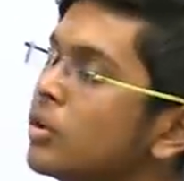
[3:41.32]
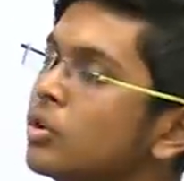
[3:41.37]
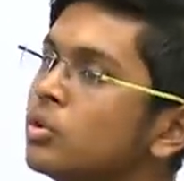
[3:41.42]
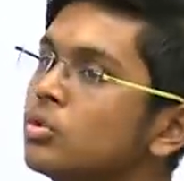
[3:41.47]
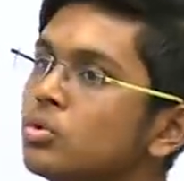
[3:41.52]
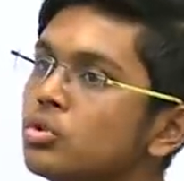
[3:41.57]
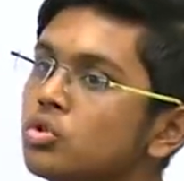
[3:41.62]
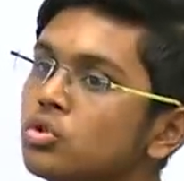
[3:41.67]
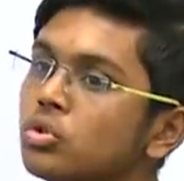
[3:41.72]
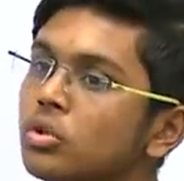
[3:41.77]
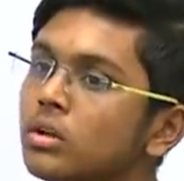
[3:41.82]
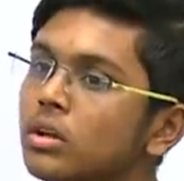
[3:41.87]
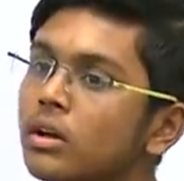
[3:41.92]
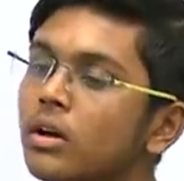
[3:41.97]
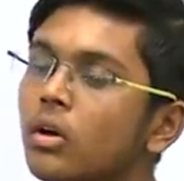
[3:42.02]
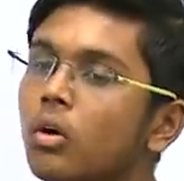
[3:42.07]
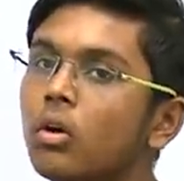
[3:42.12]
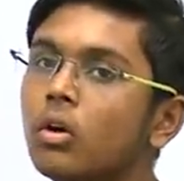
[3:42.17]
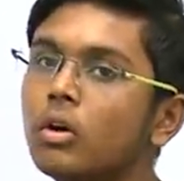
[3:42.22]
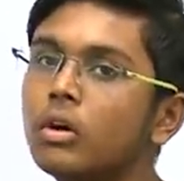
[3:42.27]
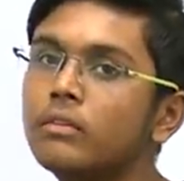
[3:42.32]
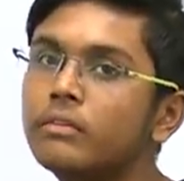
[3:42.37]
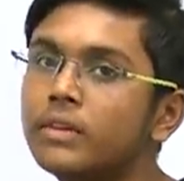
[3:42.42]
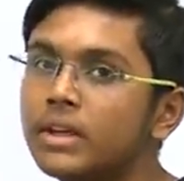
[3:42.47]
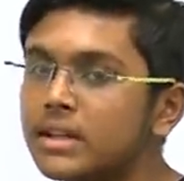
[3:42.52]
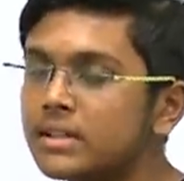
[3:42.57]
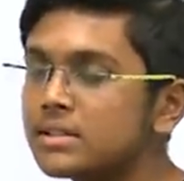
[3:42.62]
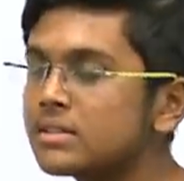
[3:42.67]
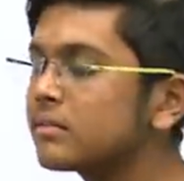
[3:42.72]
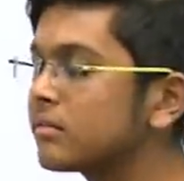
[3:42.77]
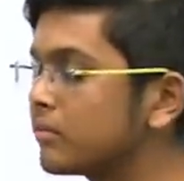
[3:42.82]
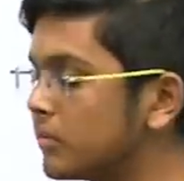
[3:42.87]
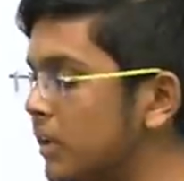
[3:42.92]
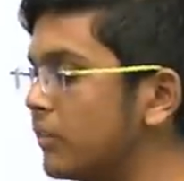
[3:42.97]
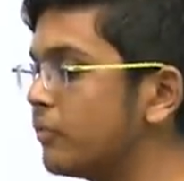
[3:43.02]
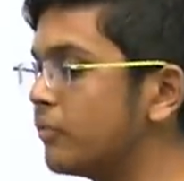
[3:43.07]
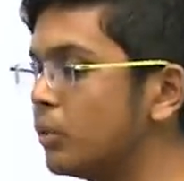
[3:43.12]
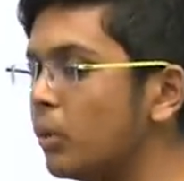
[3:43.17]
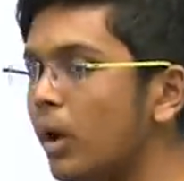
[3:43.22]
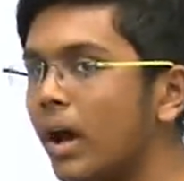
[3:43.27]
you should always,
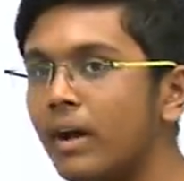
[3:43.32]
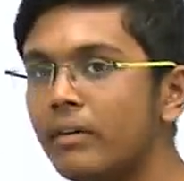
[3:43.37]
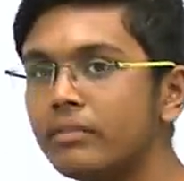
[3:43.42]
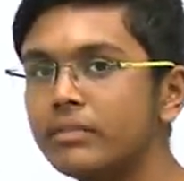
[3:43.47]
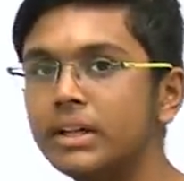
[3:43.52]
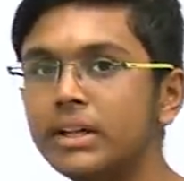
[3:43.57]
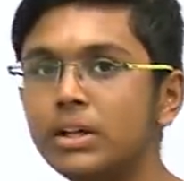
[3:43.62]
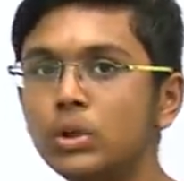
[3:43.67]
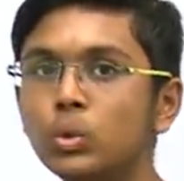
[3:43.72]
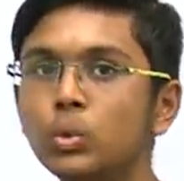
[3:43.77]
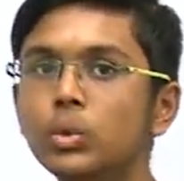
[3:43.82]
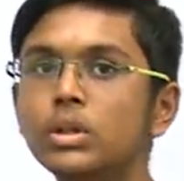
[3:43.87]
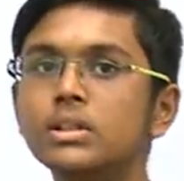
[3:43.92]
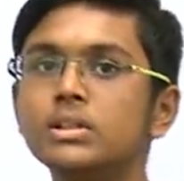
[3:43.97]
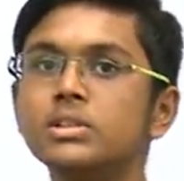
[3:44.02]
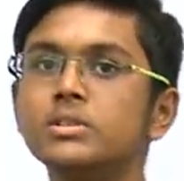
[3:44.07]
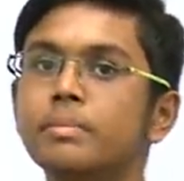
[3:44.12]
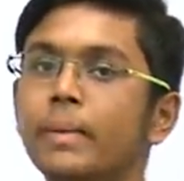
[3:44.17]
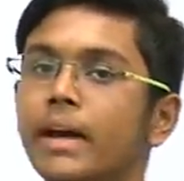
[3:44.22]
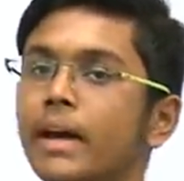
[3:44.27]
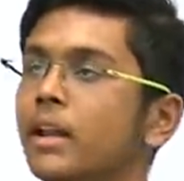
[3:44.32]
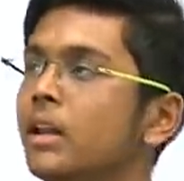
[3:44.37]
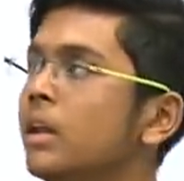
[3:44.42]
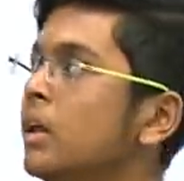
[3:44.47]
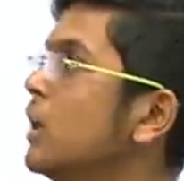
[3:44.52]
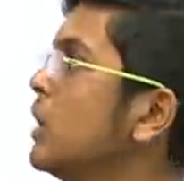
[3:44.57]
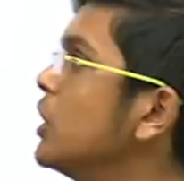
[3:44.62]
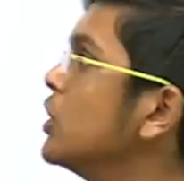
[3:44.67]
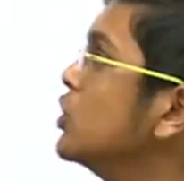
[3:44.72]
if you have that 2 year span,